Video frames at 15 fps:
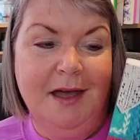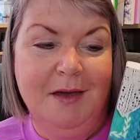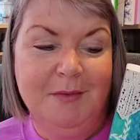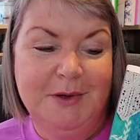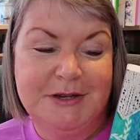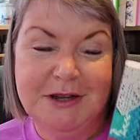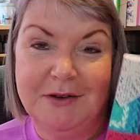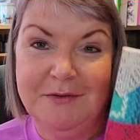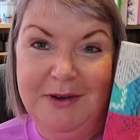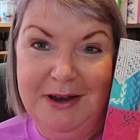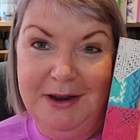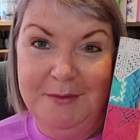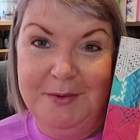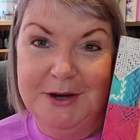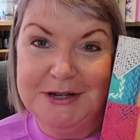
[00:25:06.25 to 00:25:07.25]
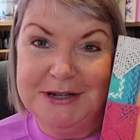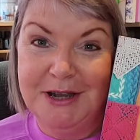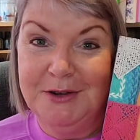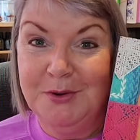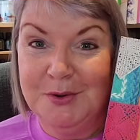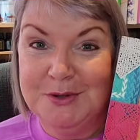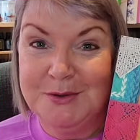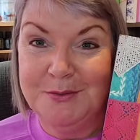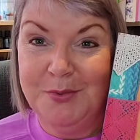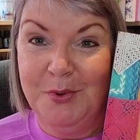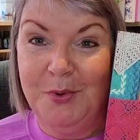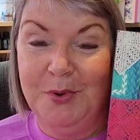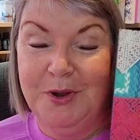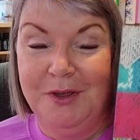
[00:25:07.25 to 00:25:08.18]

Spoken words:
which I'd really appreciate your support.